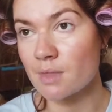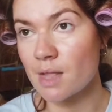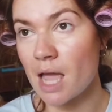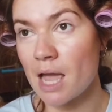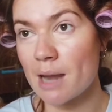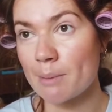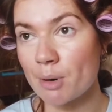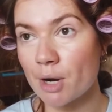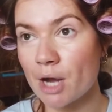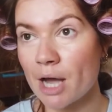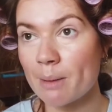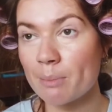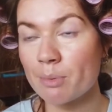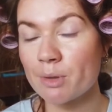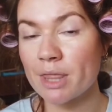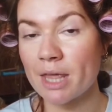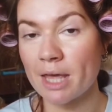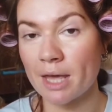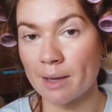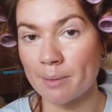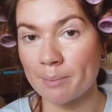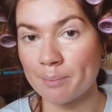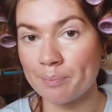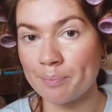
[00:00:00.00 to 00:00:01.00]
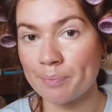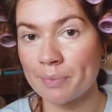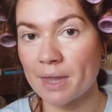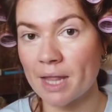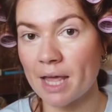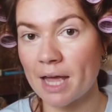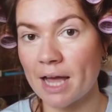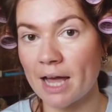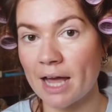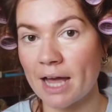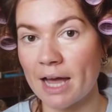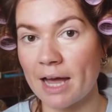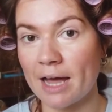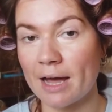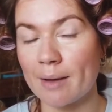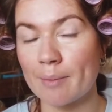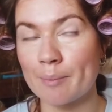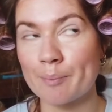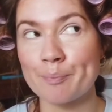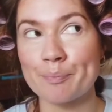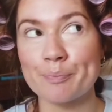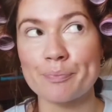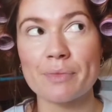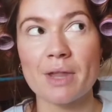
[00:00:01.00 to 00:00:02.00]
I broke up with him.
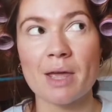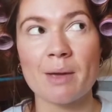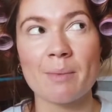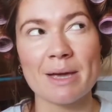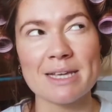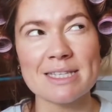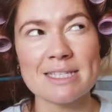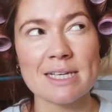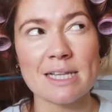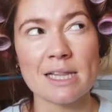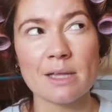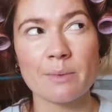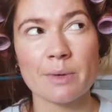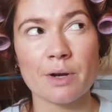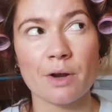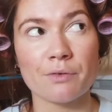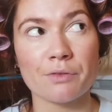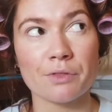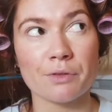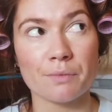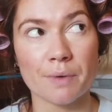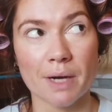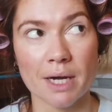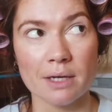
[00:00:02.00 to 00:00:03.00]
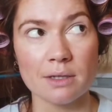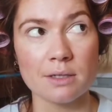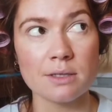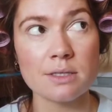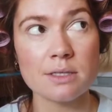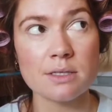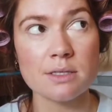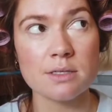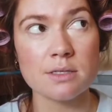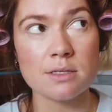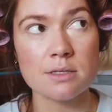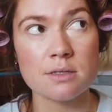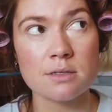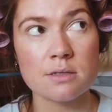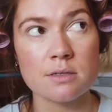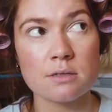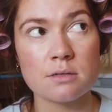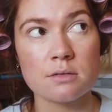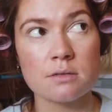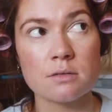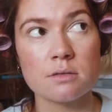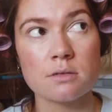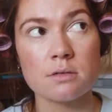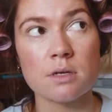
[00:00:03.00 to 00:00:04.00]
I basically went off the rails
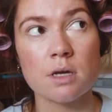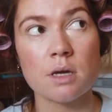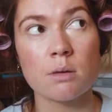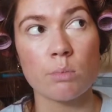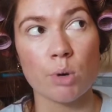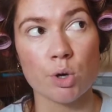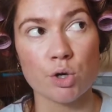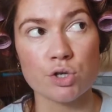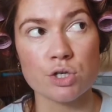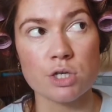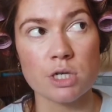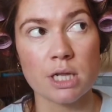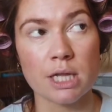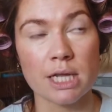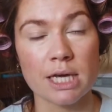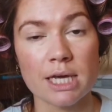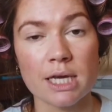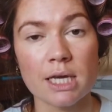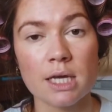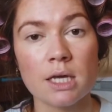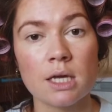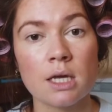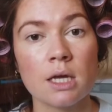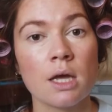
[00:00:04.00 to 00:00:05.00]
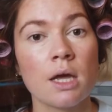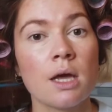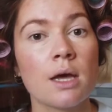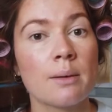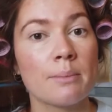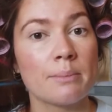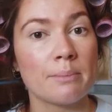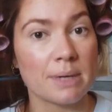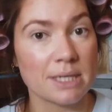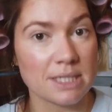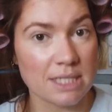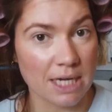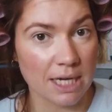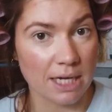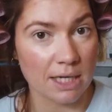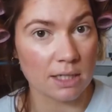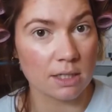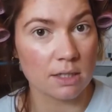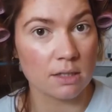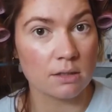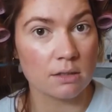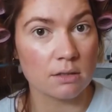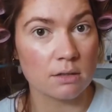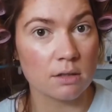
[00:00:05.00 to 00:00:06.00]
emotionally. My
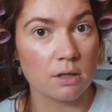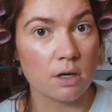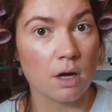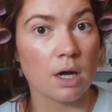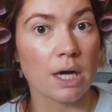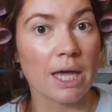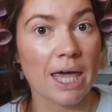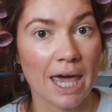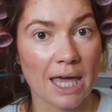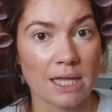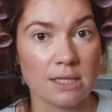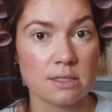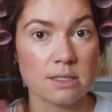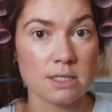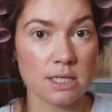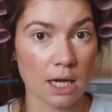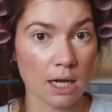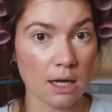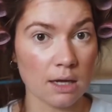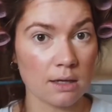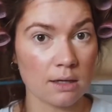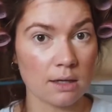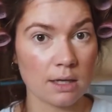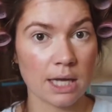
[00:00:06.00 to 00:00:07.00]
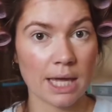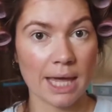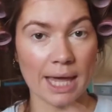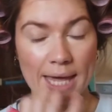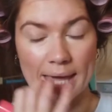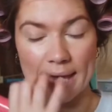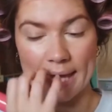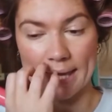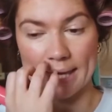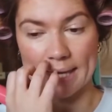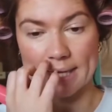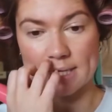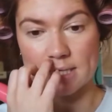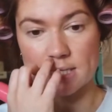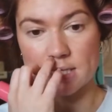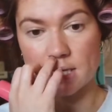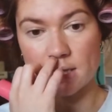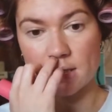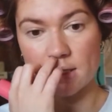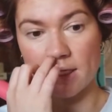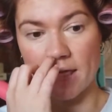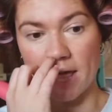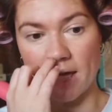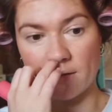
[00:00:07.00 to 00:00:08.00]
dad got cancer, and
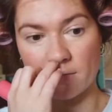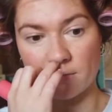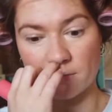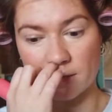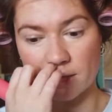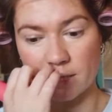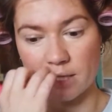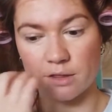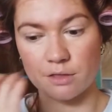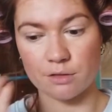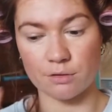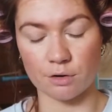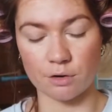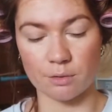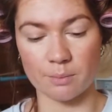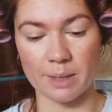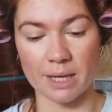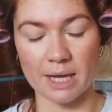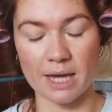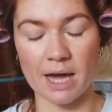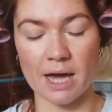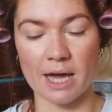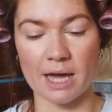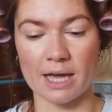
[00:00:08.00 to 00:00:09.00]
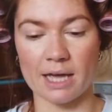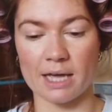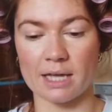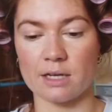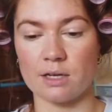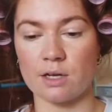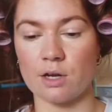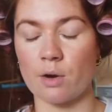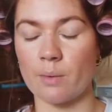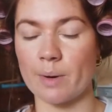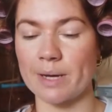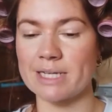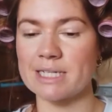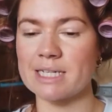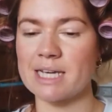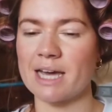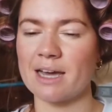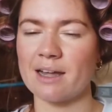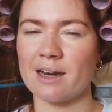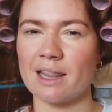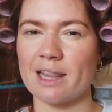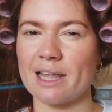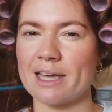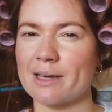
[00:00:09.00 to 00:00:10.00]
that really threw me. I had no idea
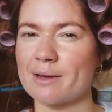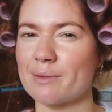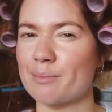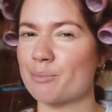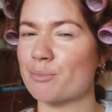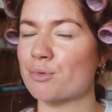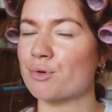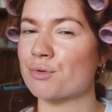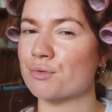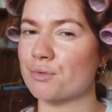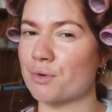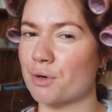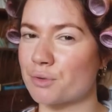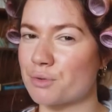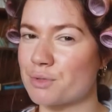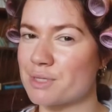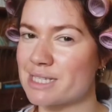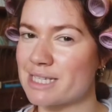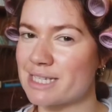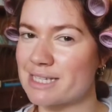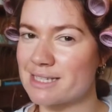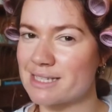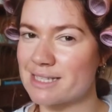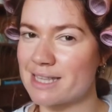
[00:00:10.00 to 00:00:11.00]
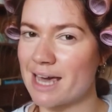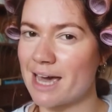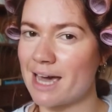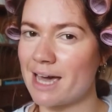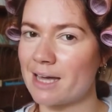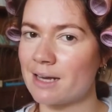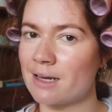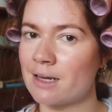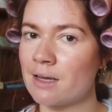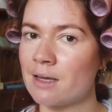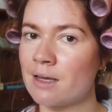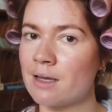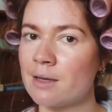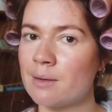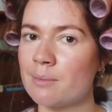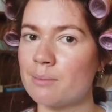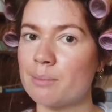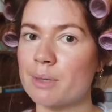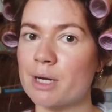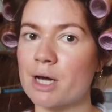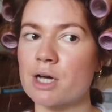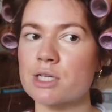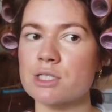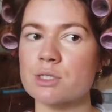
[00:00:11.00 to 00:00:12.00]
how to like process that,
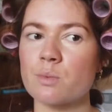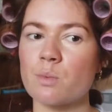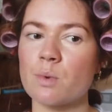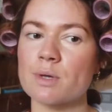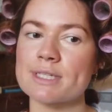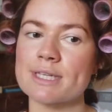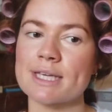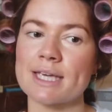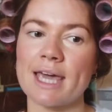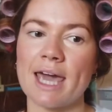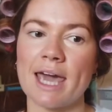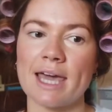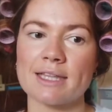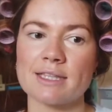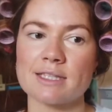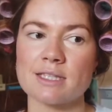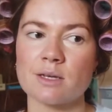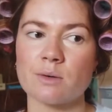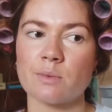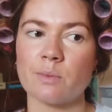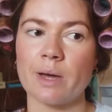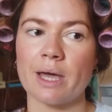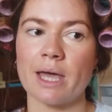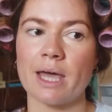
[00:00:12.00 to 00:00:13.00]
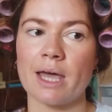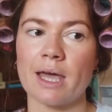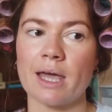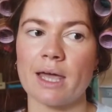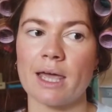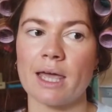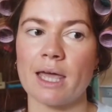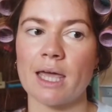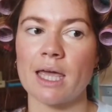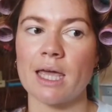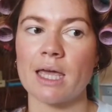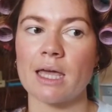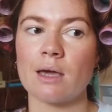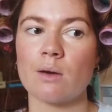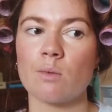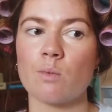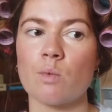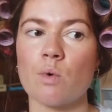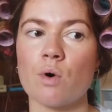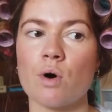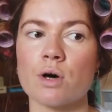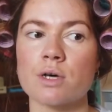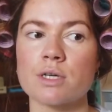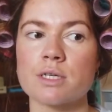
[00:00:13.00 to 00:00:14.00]
because it wasn't cancer where he
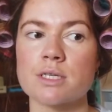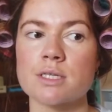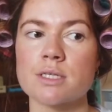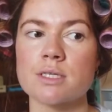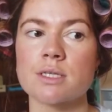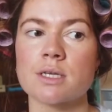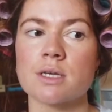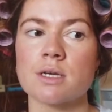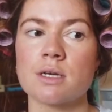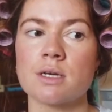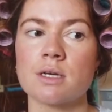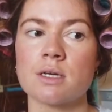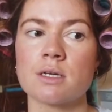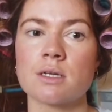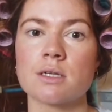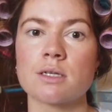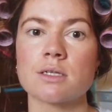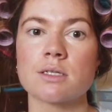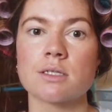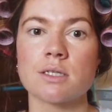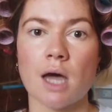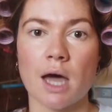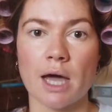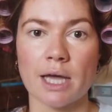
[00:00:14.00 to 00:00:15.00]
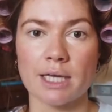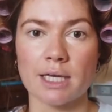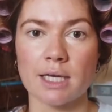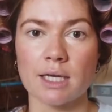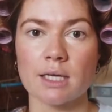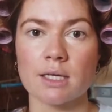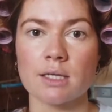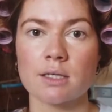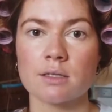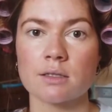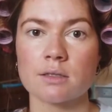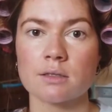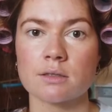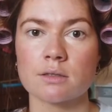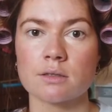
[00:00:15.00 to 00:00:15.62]
was dying,